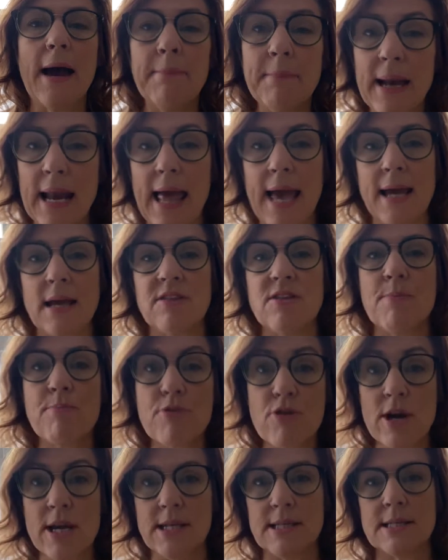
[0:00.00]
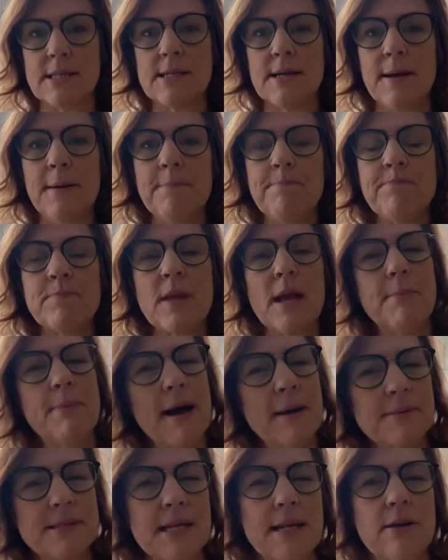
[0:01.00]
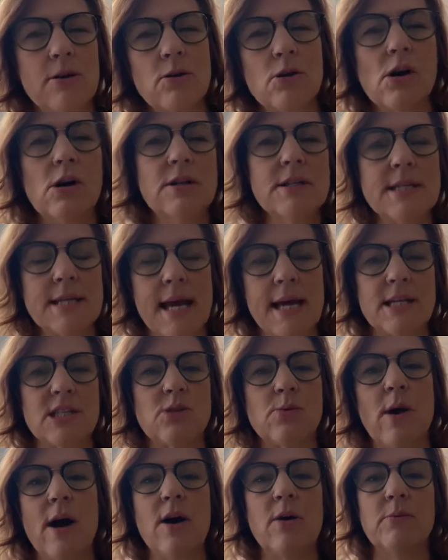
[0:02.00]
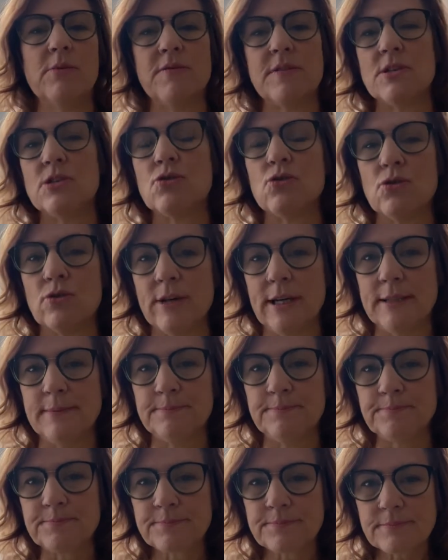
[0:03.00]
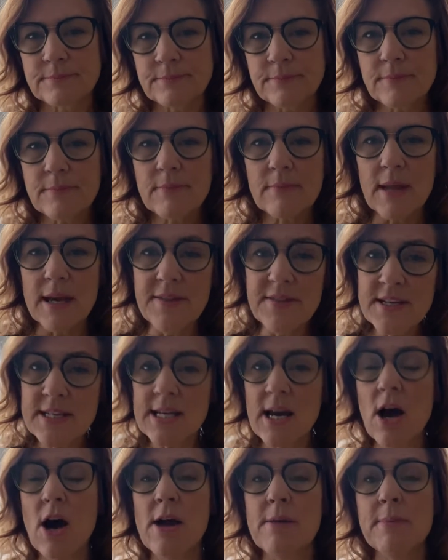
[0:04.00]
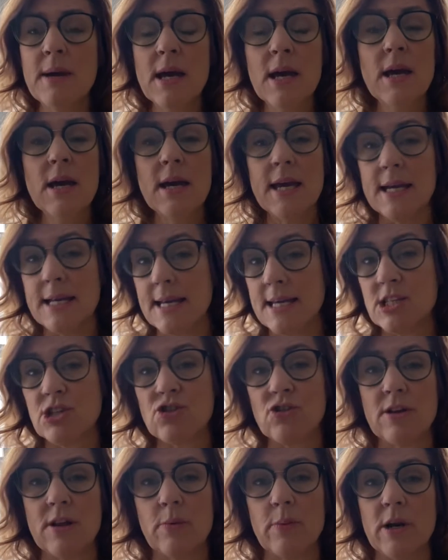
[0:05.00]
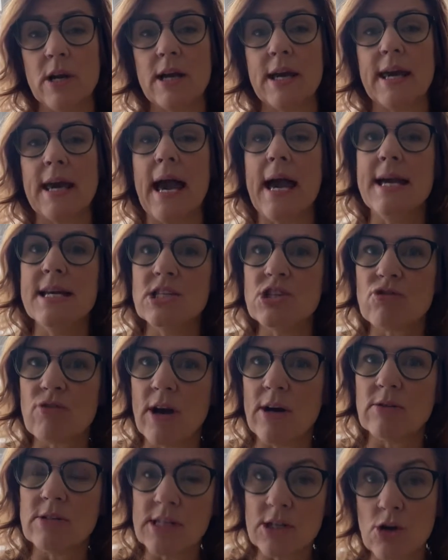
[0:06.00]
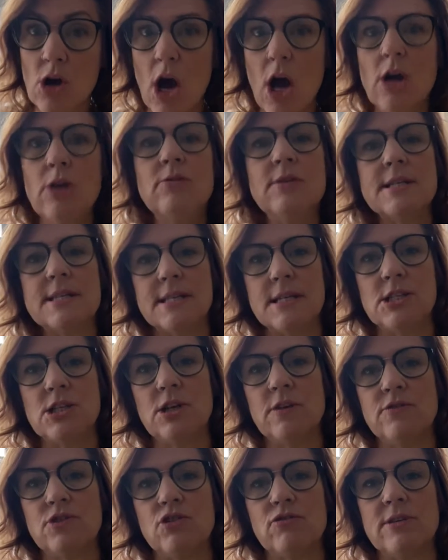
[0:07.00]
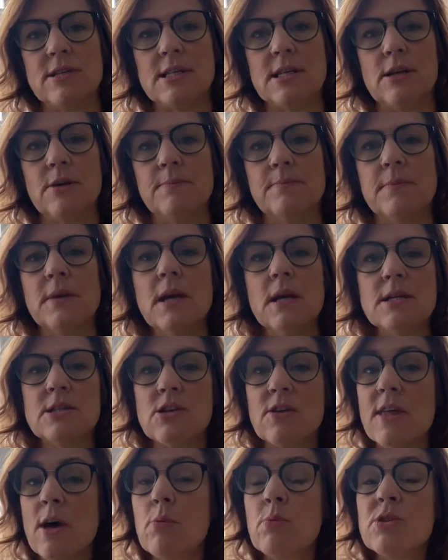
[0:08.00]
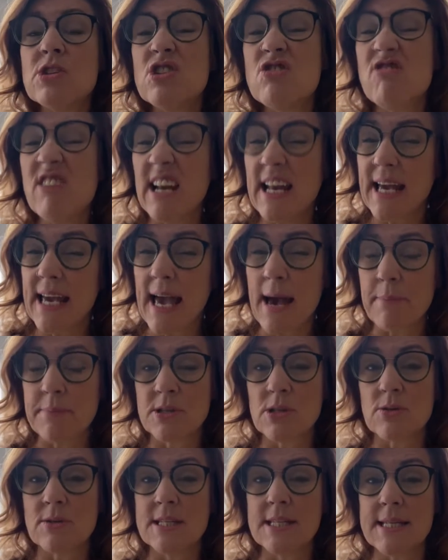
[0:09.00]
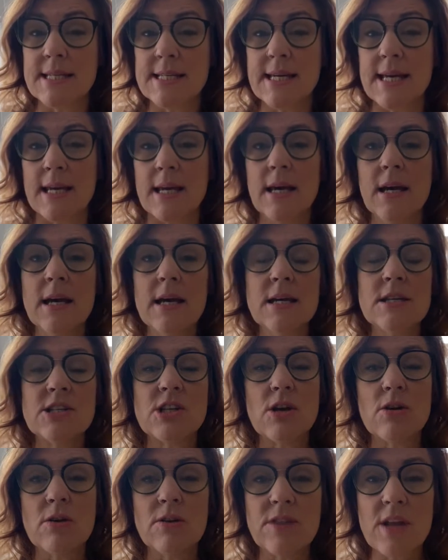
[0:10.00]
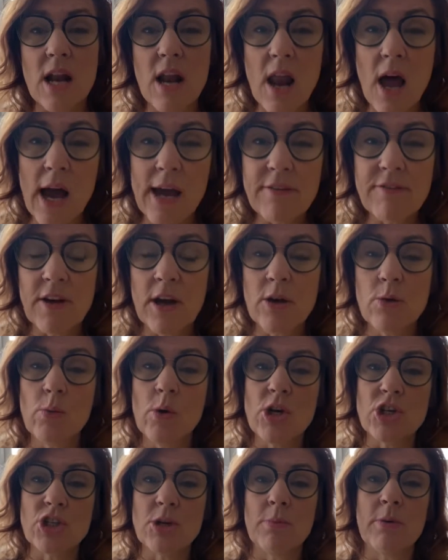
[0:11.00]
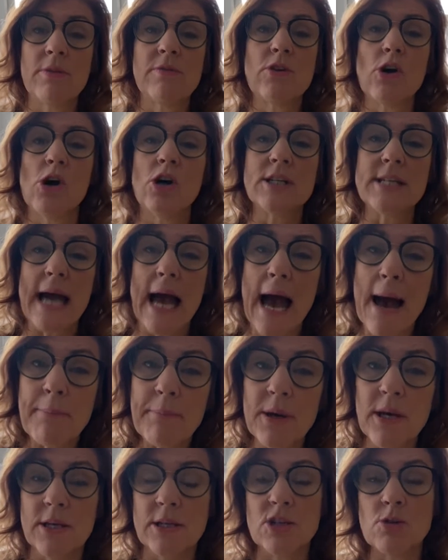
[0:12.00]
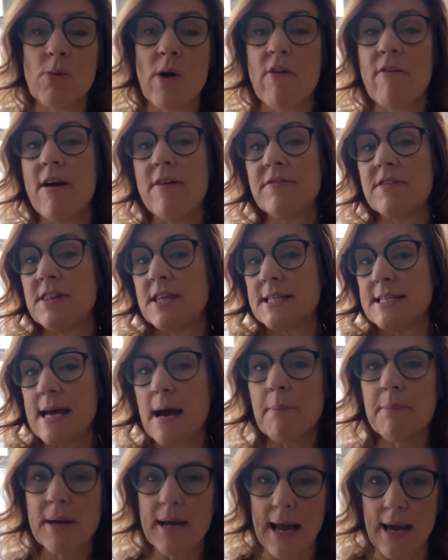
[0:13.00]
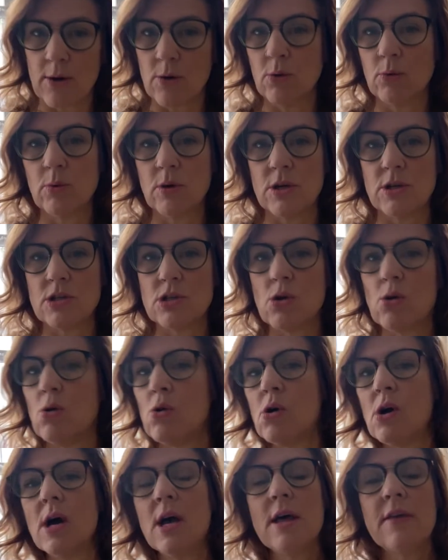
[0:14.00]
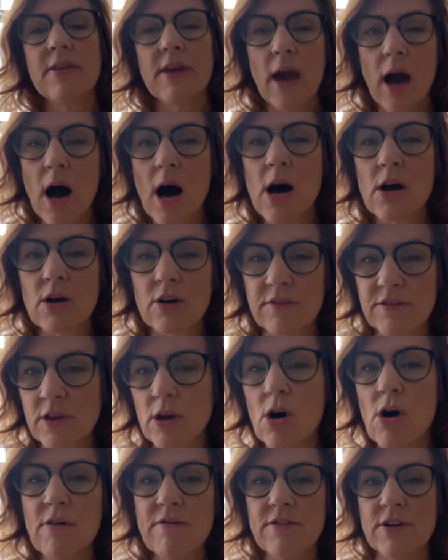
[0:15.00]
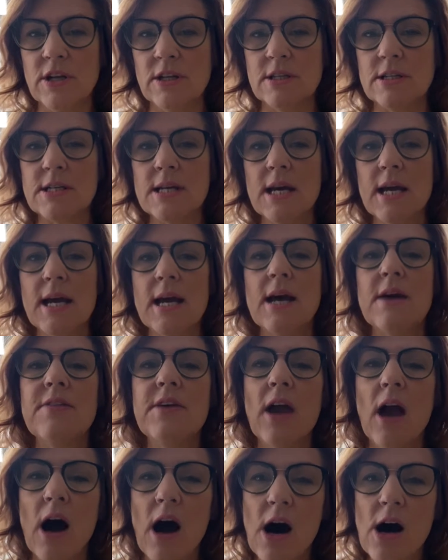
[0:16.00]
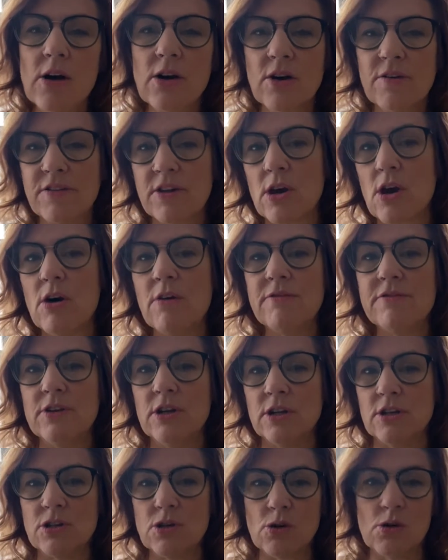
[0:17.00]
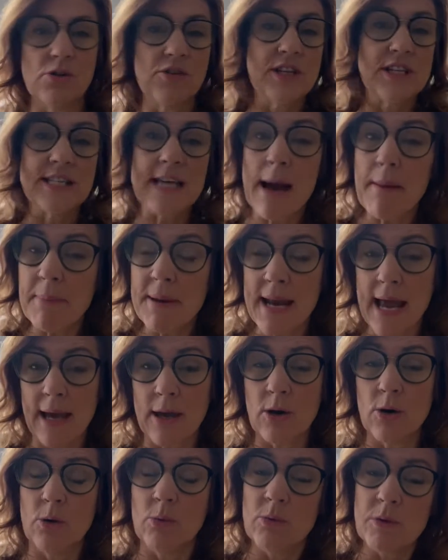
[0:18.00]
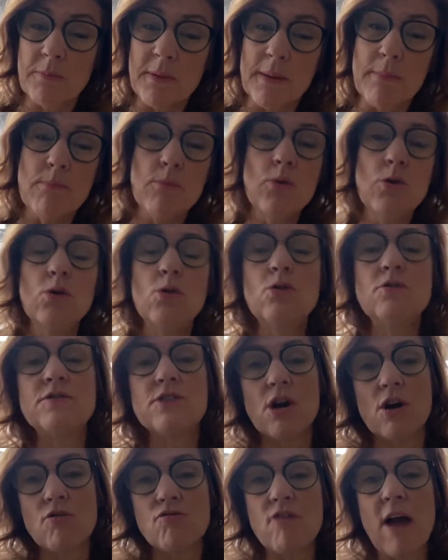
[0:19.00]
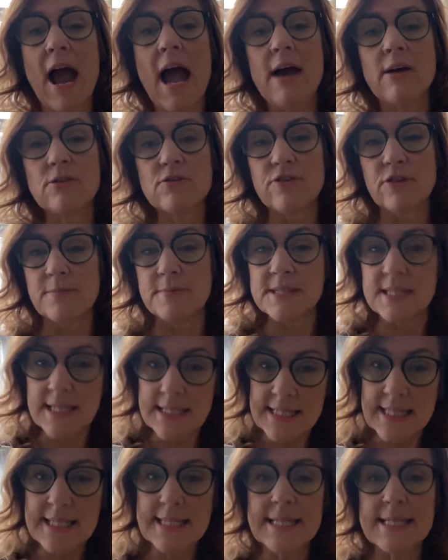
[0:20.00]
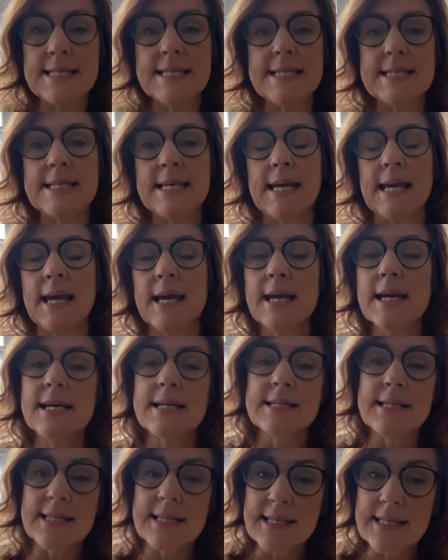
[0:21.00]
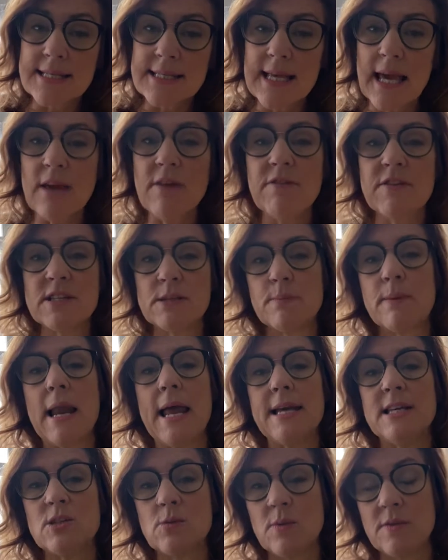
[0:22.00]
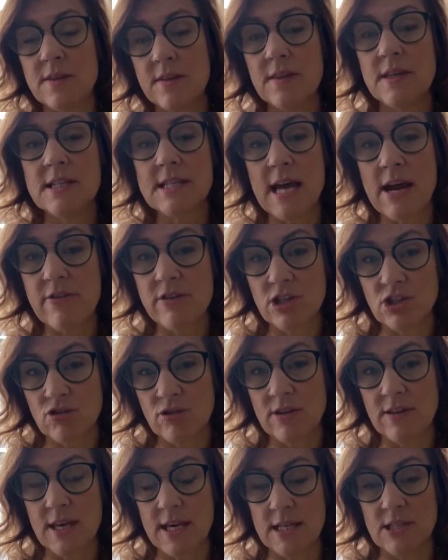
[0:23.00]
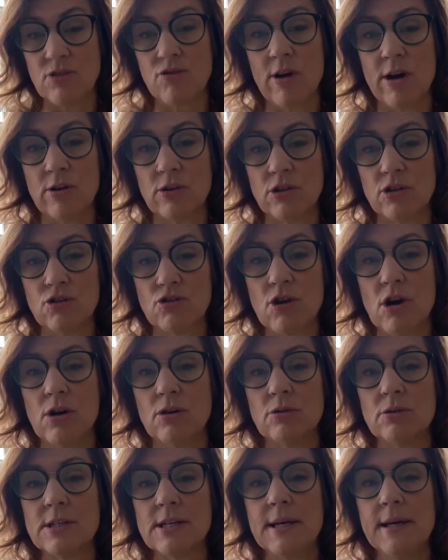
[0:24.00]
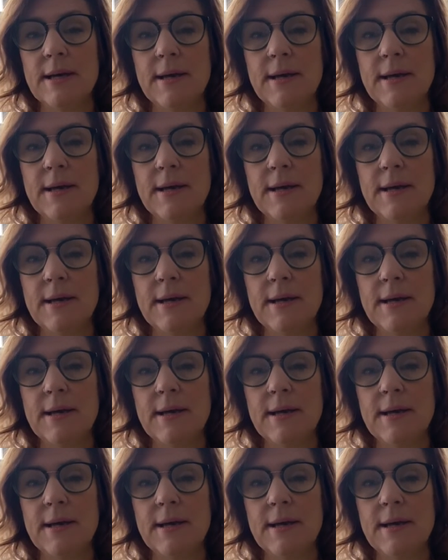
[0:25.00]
Ahimelech, the priest. And perhaps a little context will help with the story. In the time in history that we're looking at, Israel did not own the city of Jerusalem, so there wasn't really a capital city. So the life and worship of God happened wherever the tabernacle was, or the Ark of the Covenant. And the Ark of the Covenant, or the tabernacle, would be moved around from city to city to the safest place within the territory that Israel controlled.